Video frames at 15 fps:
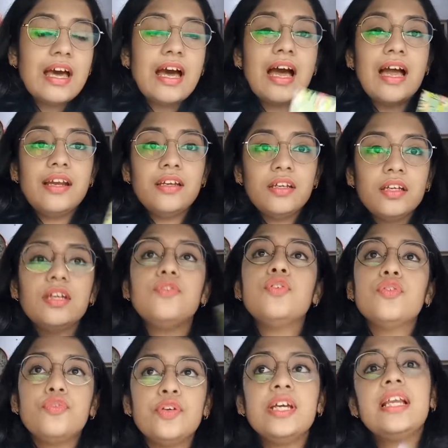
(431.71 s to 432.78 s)
And if you
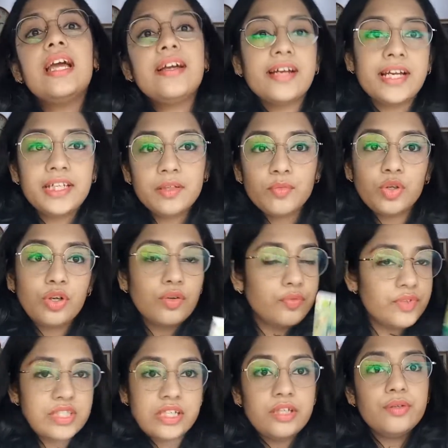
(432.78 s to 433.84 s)
feel like writing more,
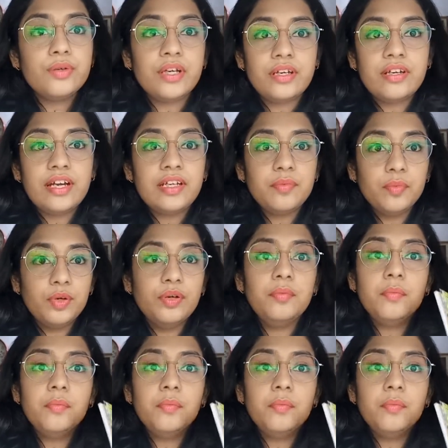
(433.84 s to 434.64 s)
obviously you can write more,